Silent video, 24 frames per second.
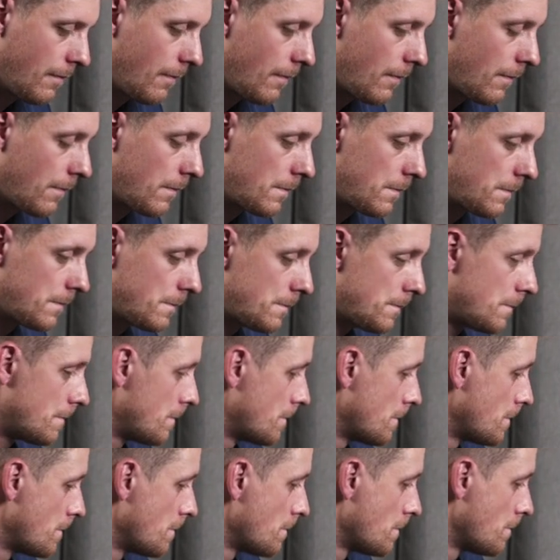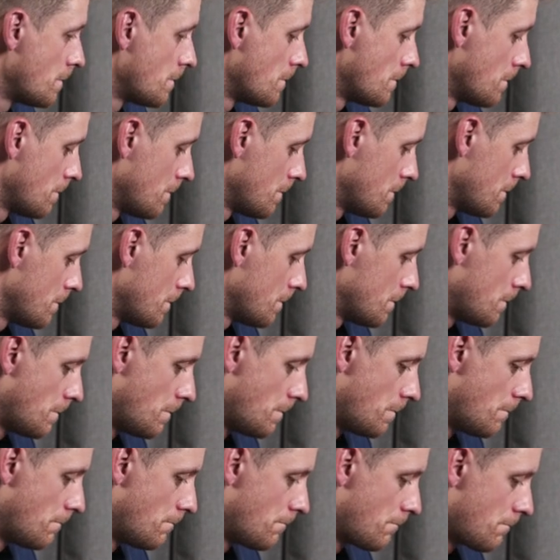
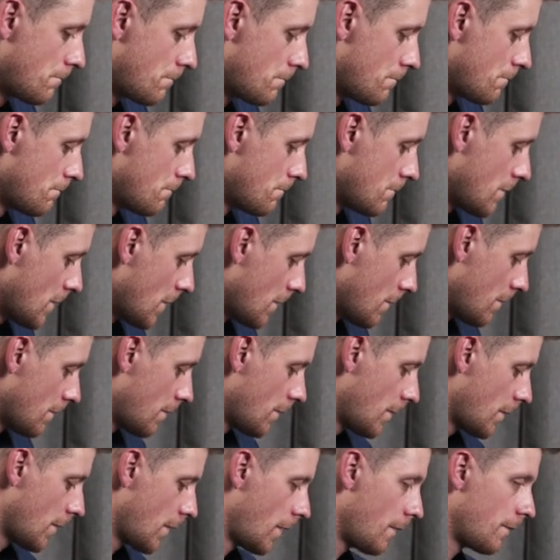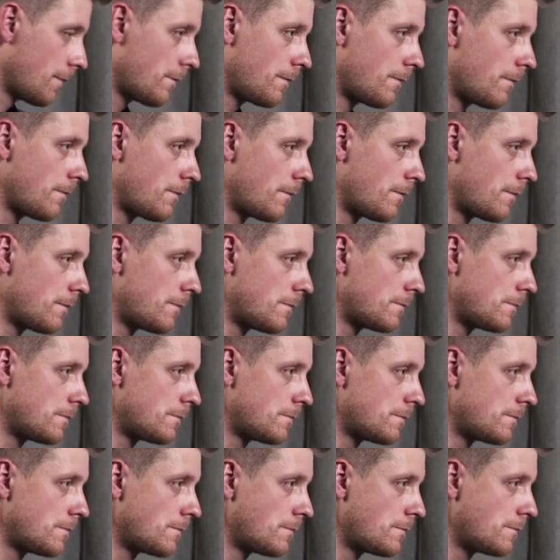
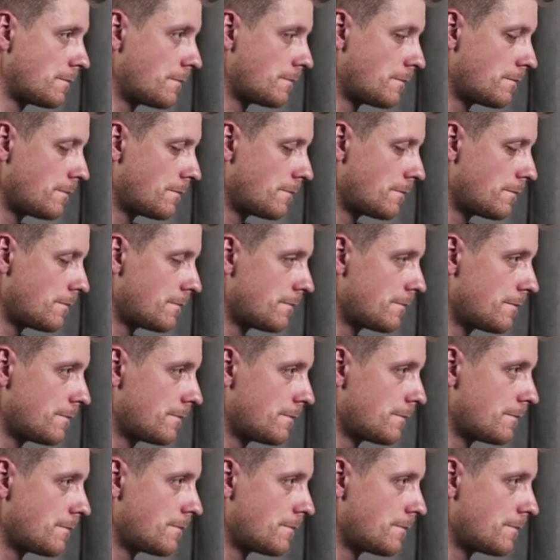[no speech]